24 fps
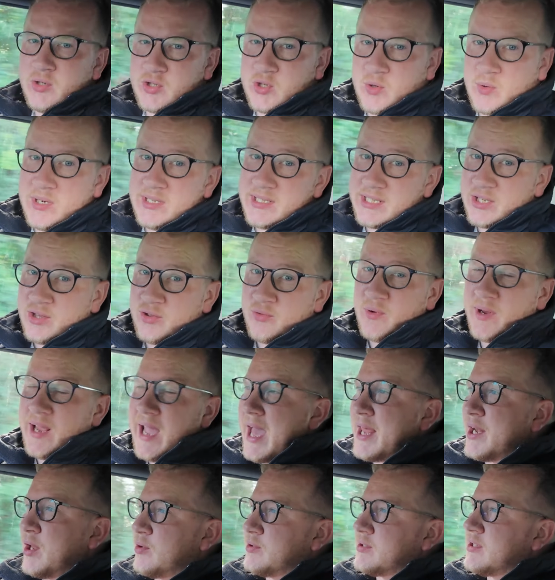Squeezing 3
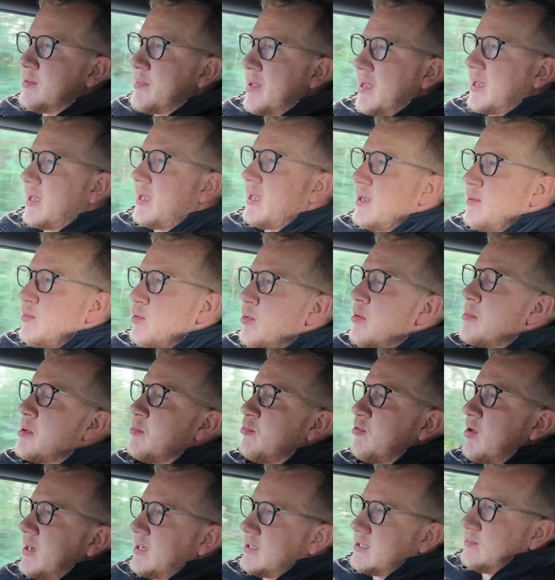adults in the back of here would probably
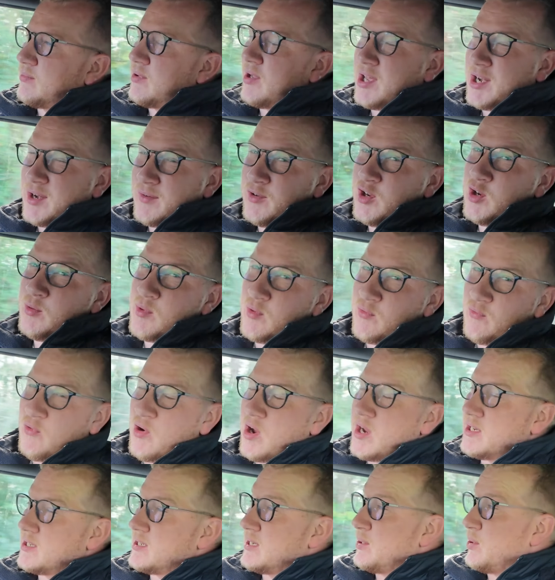break some kind of human
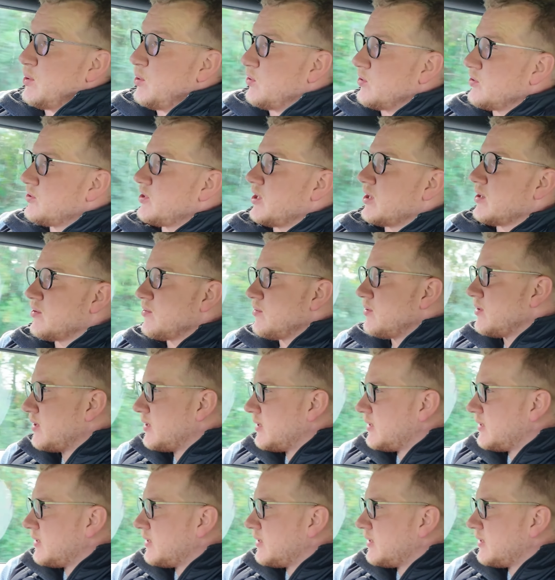rights law, so